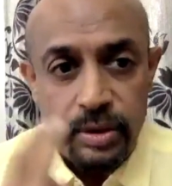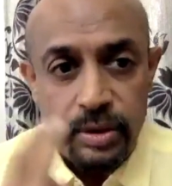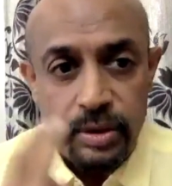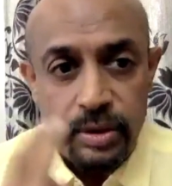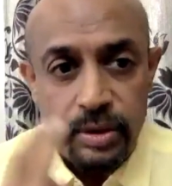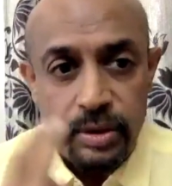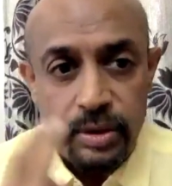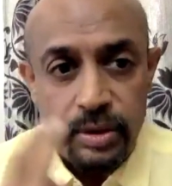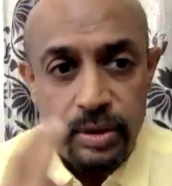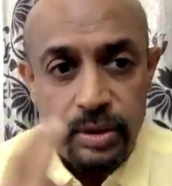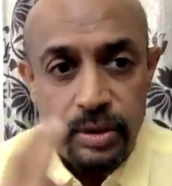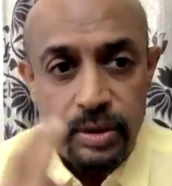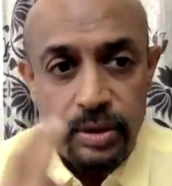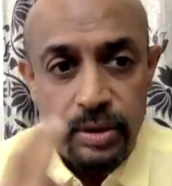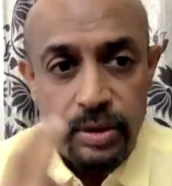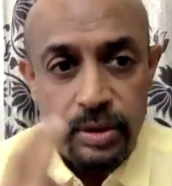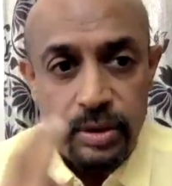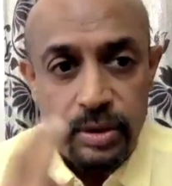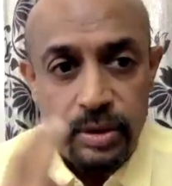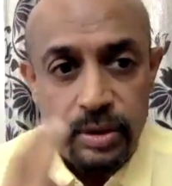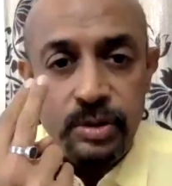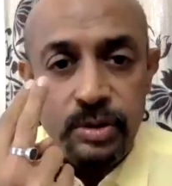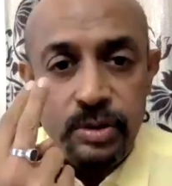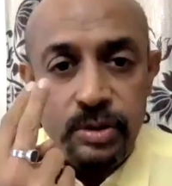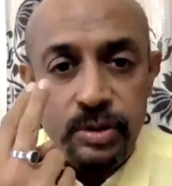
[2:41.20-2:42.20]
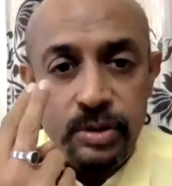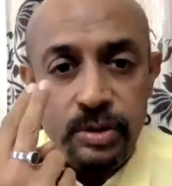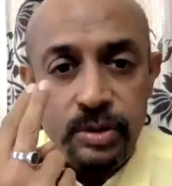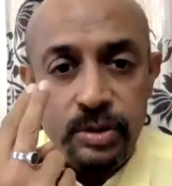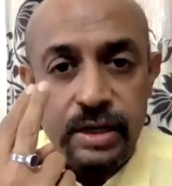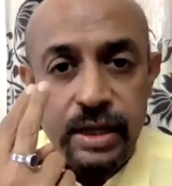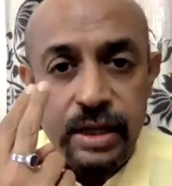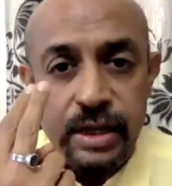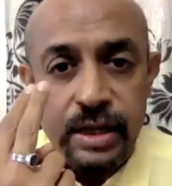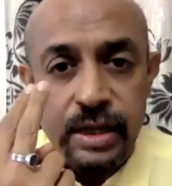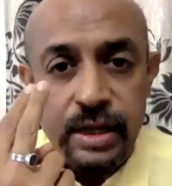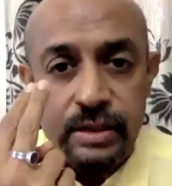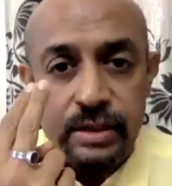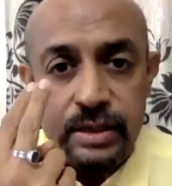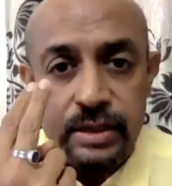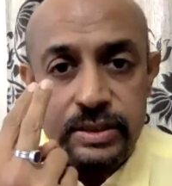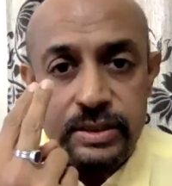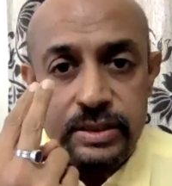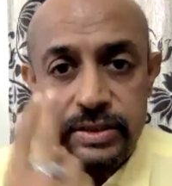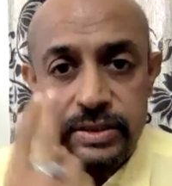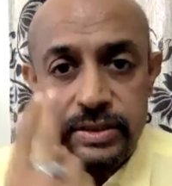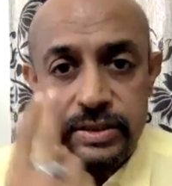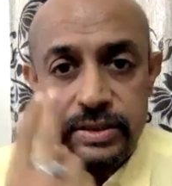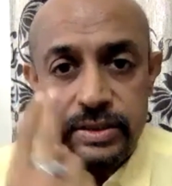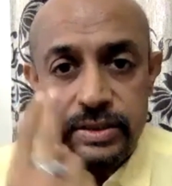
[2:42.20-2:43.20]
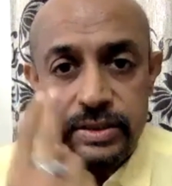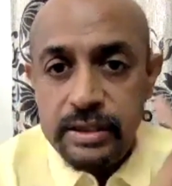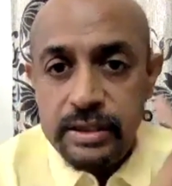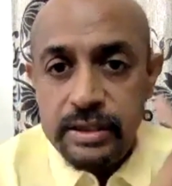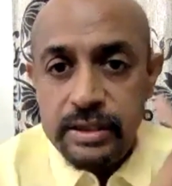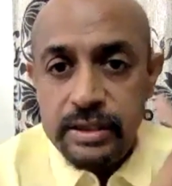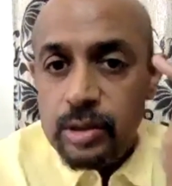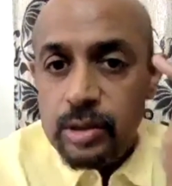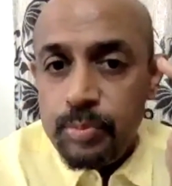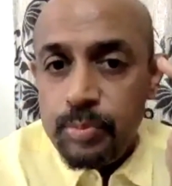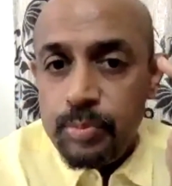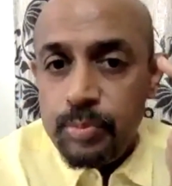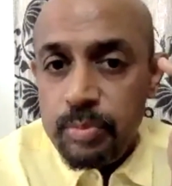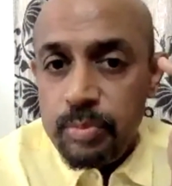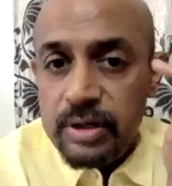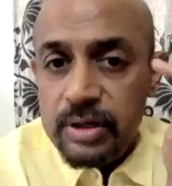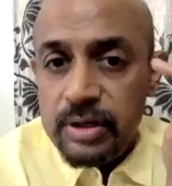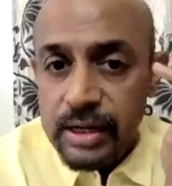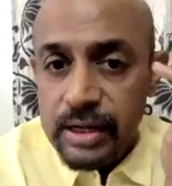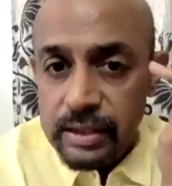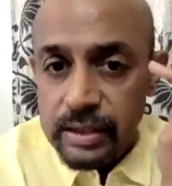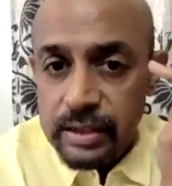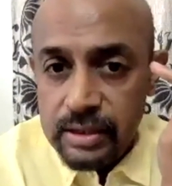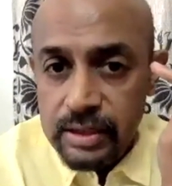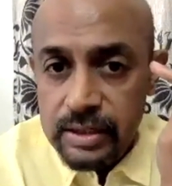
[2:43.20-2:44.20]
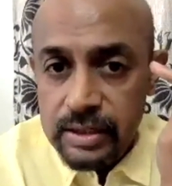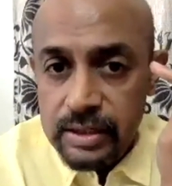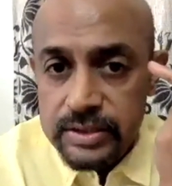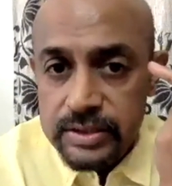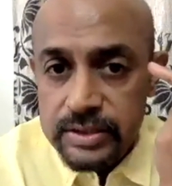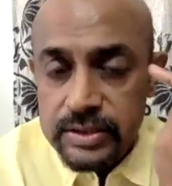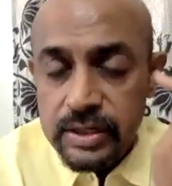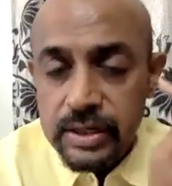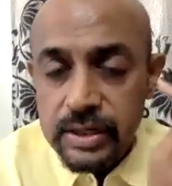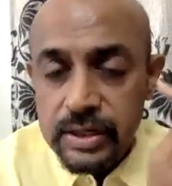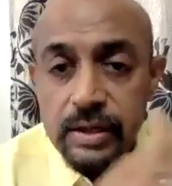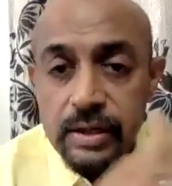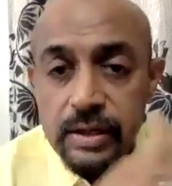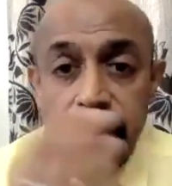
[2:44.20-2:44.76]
If you illuminate one pupil like this and the other pupil like this,